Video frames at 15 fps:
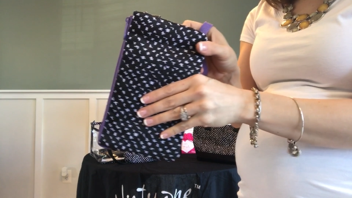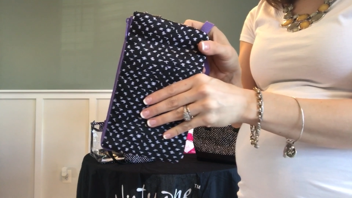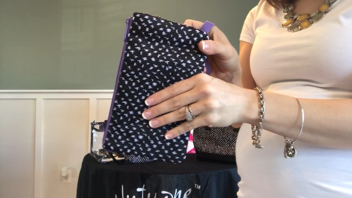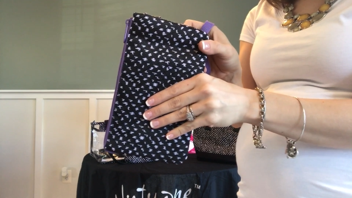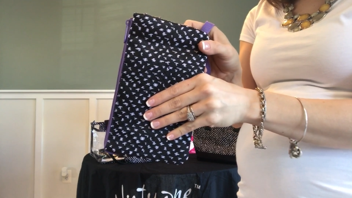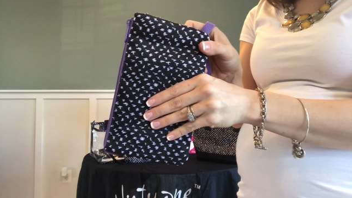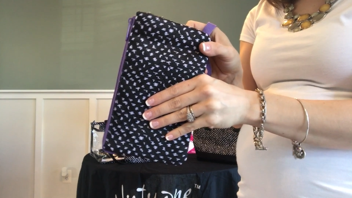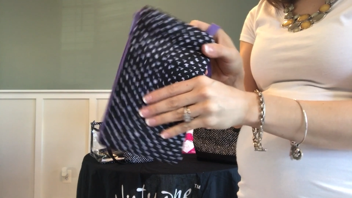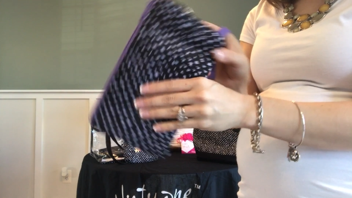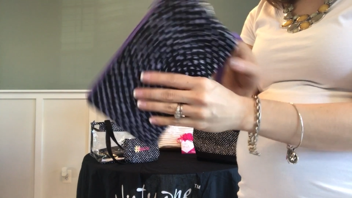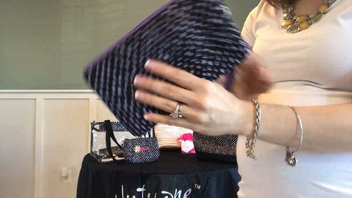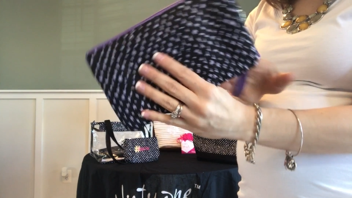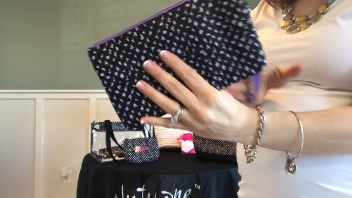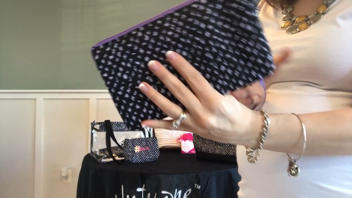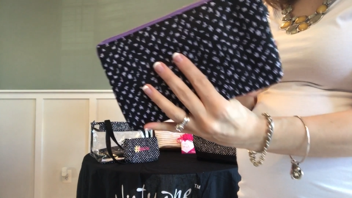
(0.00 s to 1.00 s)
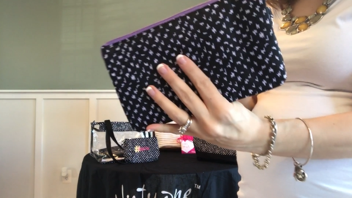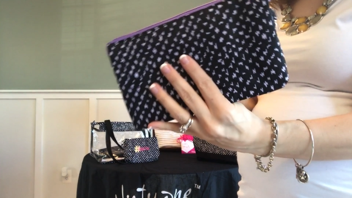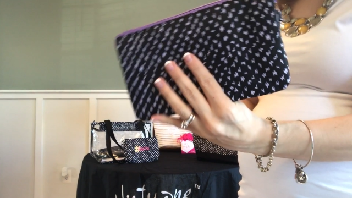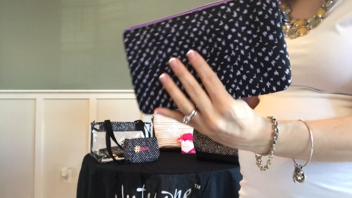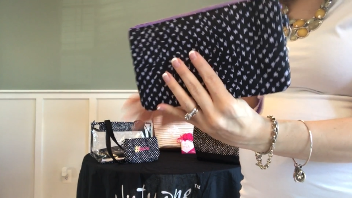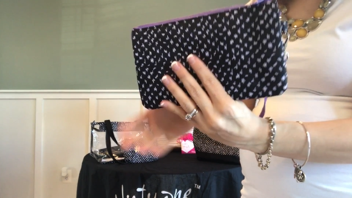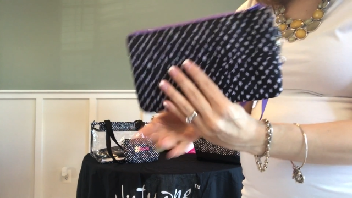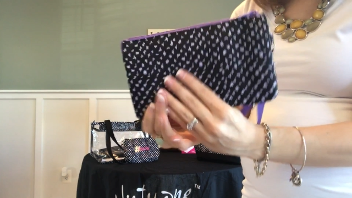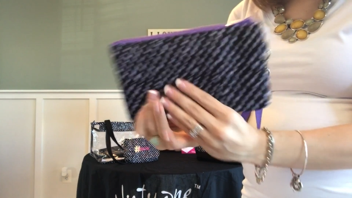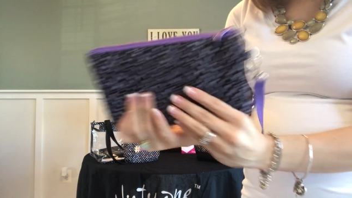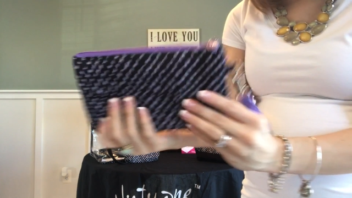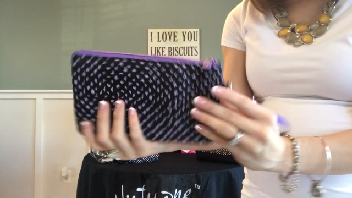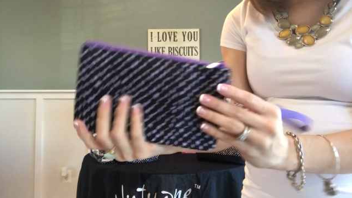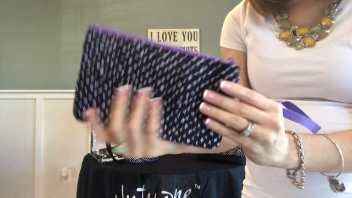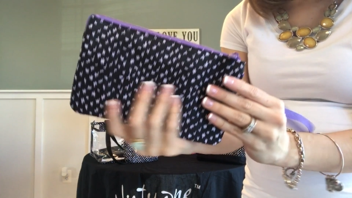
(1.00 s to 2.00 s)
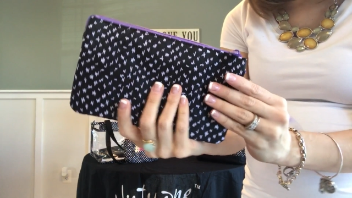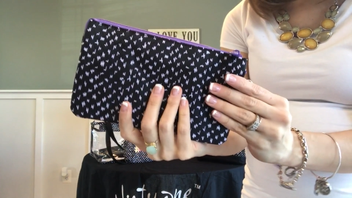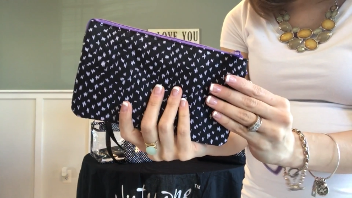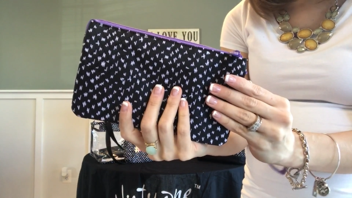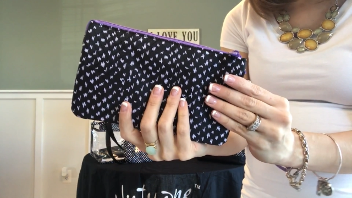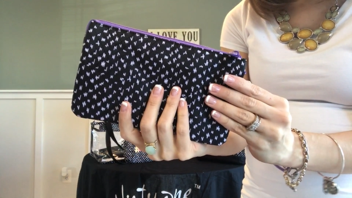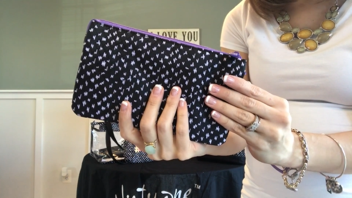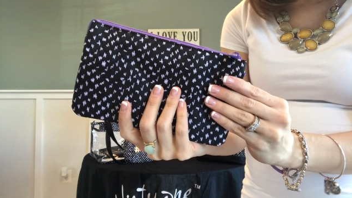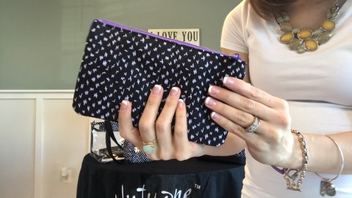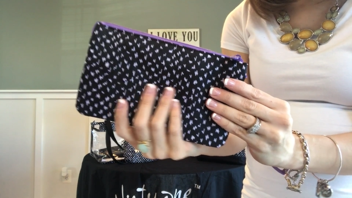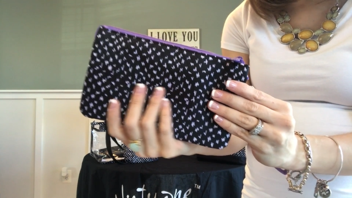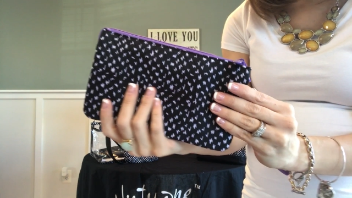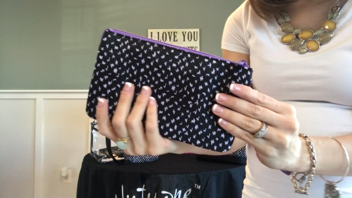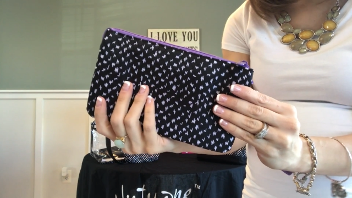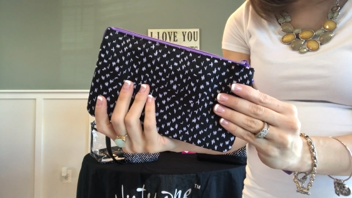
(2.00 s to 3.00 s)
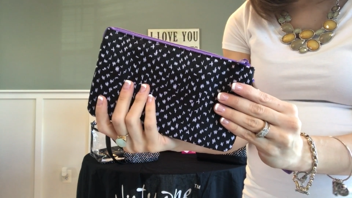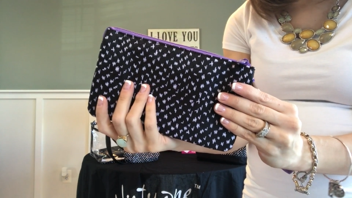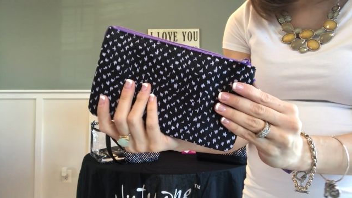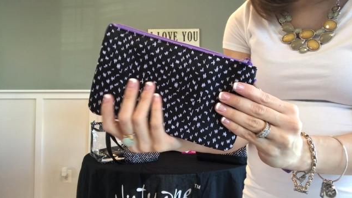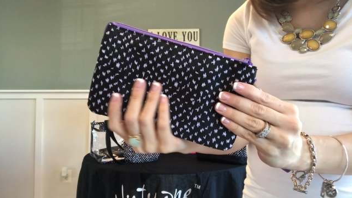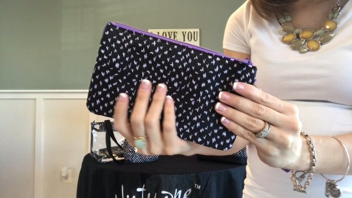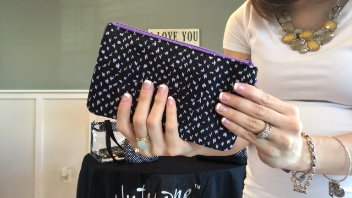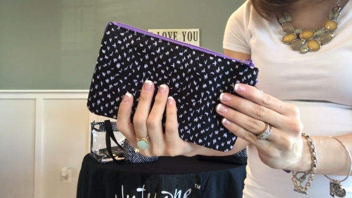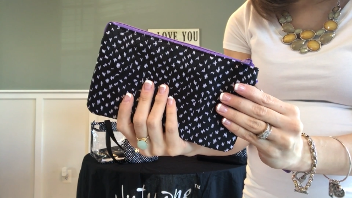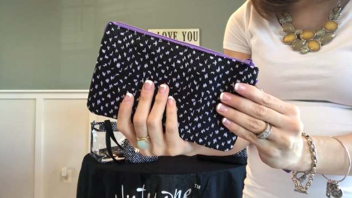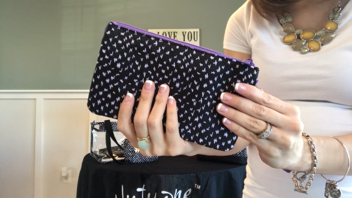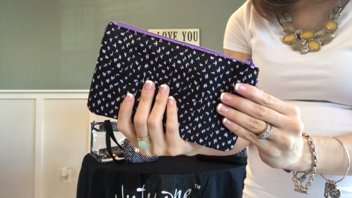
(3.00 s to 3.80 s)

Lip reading: (no speaker visible)